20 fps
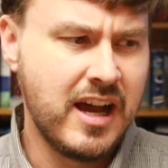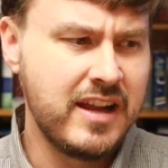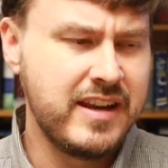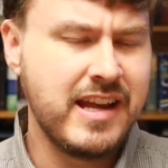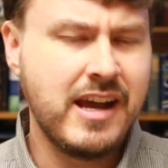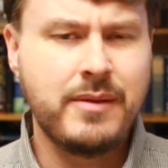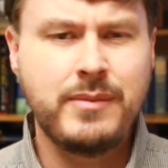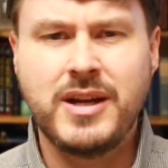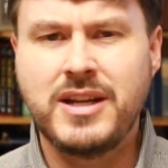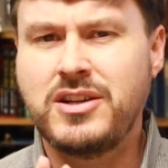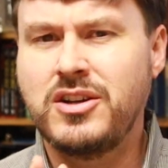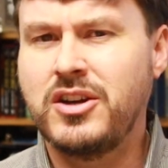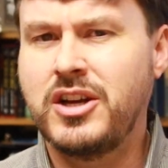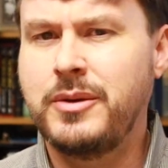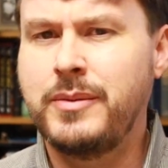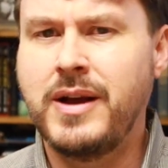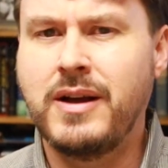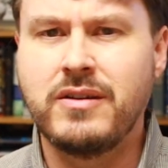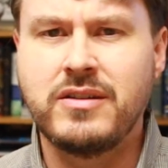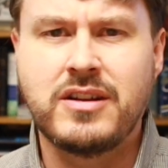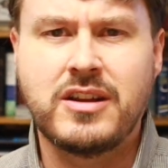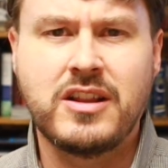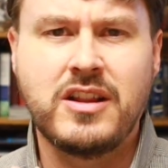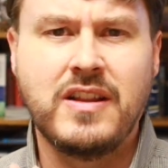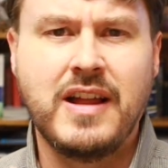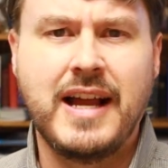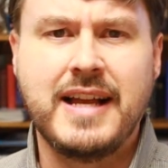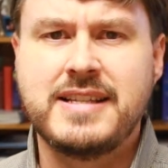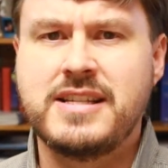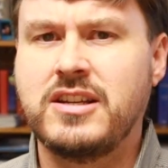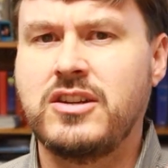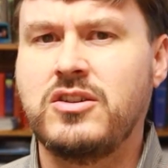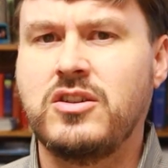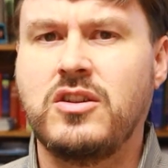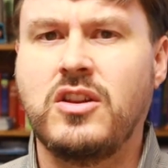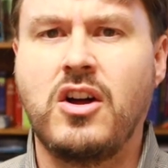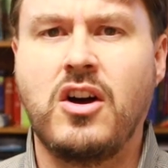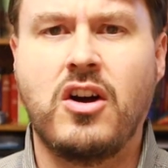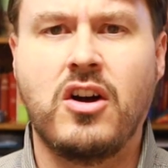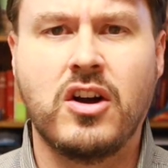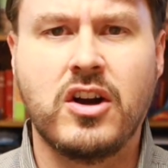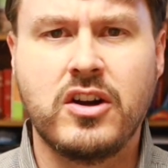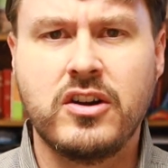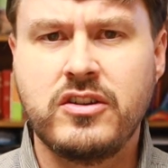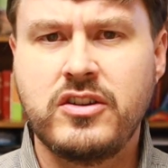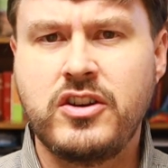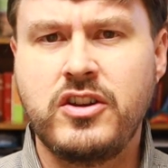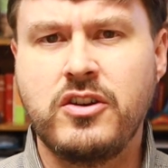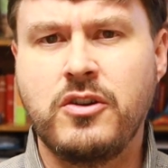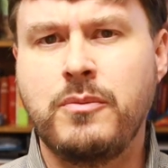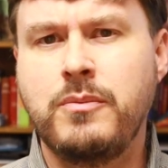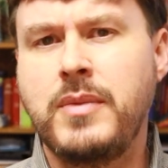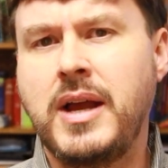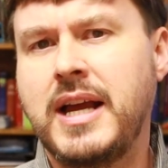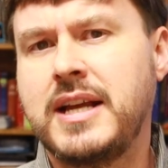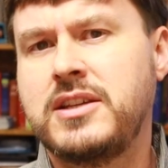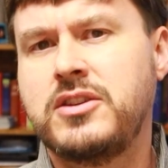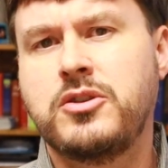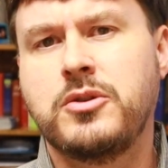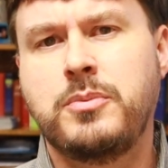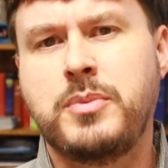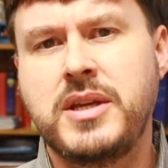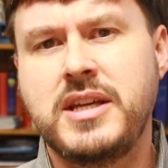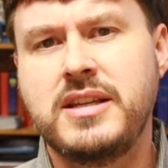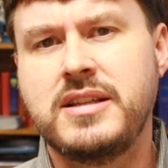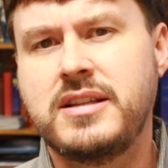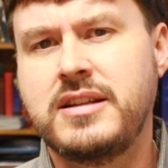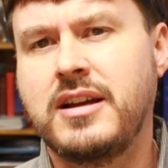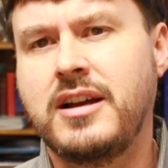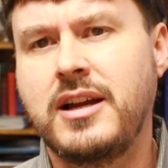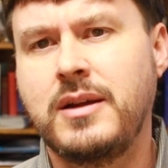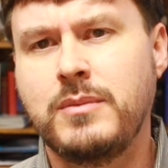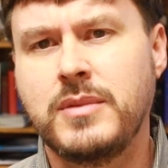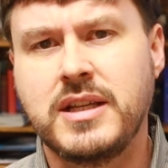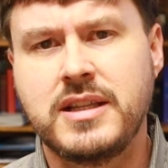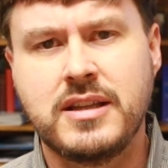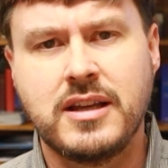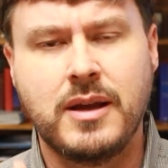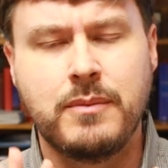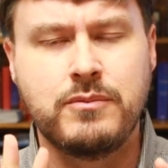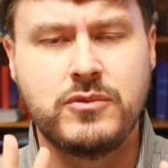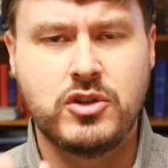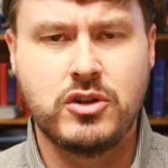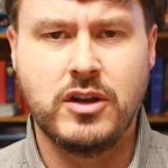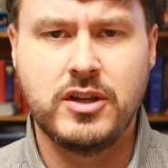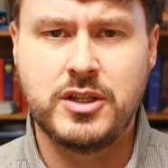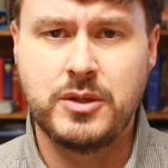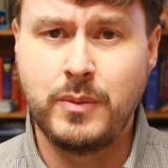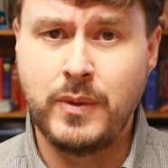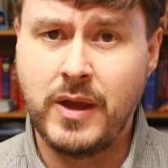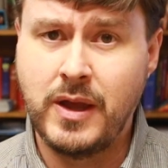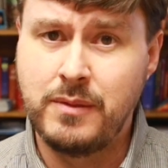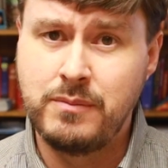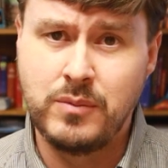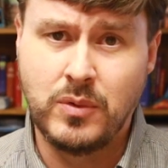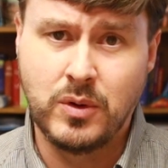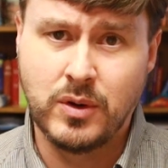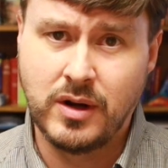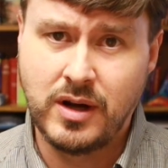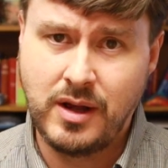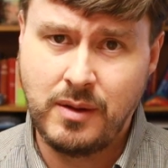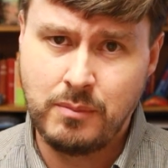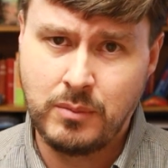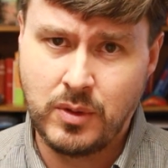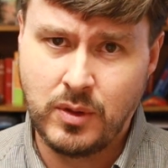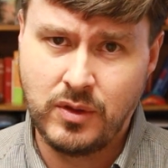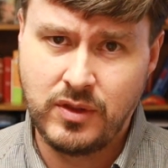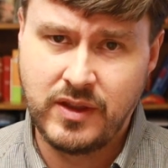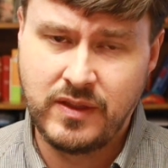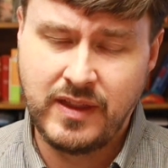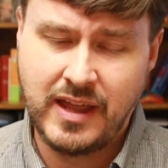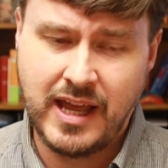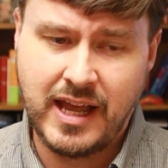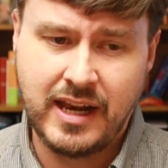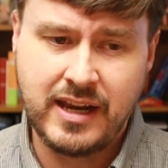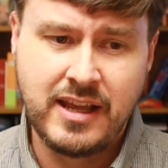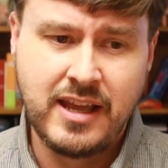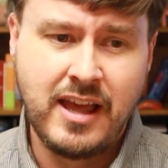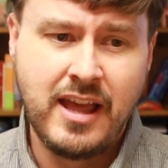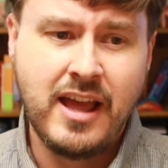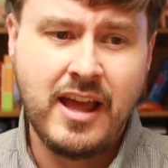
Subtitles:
Now, I'm not talking about classical art, masterpiece timeless. Trust me, I'm more humble than that.